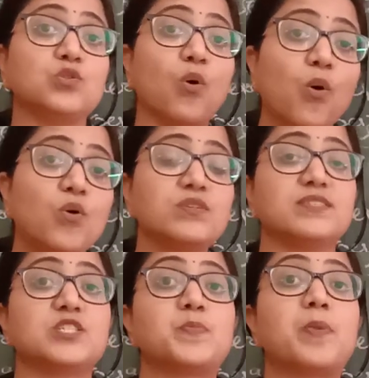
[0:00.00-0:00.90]

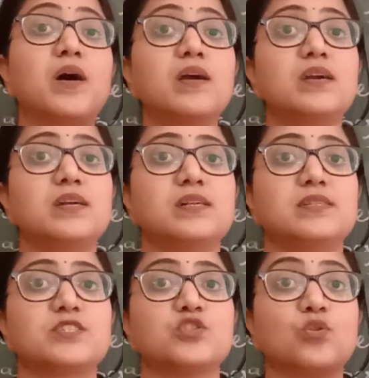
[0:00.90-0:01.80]
those
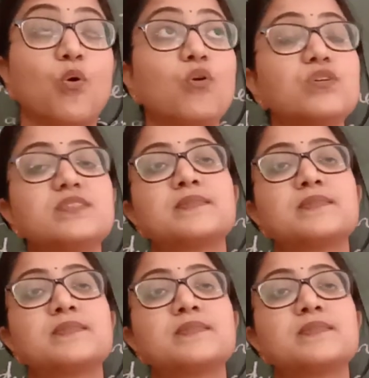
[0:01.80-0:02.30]
pearls, those